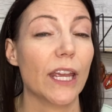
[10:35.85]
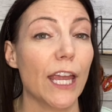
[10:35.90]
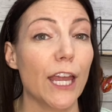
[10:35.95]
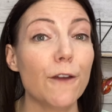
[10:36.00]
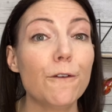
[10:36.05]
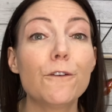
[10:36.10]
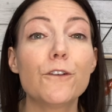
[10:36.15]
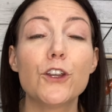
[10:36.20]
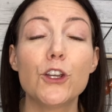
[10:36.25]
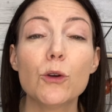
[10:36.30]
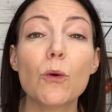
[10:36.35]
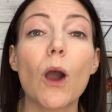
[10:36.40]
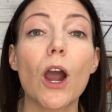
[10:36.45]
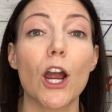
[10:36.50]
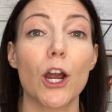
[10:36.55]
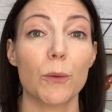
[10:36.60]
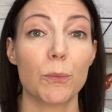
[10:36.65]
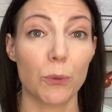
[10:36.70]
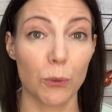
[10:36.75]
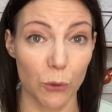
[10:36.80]
If you
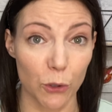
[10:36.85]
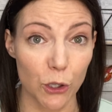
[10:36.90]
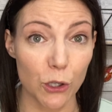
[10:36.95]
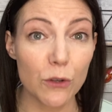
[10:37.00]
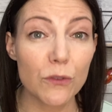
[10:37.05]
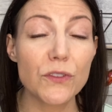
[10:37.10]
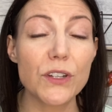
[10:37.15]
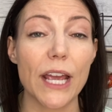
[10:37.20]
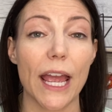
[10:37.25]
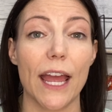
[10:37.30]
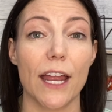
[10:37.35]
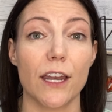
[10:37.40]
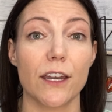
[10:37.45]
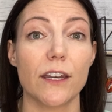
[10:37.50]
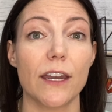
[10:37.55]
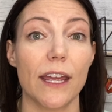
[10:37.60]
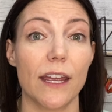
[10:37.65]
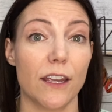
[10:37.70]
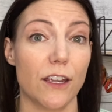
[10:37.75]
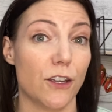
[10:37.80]
are approved
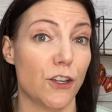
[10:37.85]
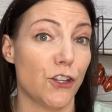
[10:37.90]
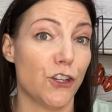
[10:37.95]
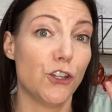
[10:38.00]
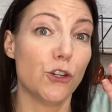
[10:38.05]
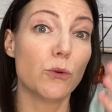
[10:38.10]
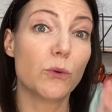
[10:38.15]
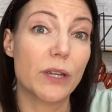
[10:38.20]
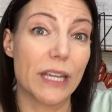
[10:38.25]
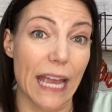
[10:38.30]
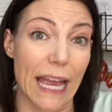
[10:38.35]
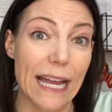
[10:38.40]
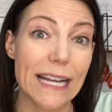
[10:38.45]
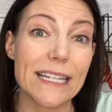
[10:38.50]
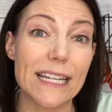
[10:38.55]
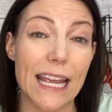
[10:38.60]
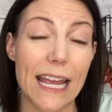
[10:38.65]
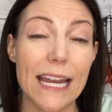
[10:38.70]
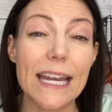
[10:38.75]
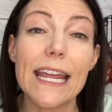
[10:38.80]
and you
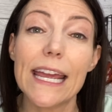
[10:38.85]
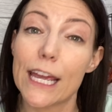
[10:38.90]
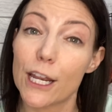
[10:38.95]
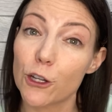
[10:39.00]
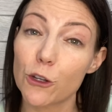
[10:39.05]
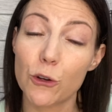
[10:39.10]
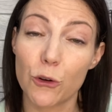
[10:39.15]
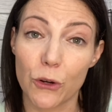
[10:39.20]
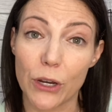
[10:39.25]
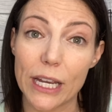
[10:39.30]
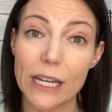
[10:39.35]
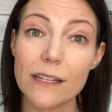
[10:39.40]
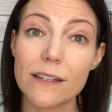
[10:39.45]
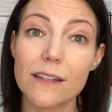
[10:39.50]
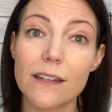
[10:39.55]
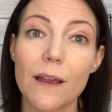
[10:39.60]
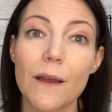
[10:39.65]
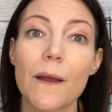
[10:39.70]
get an increase,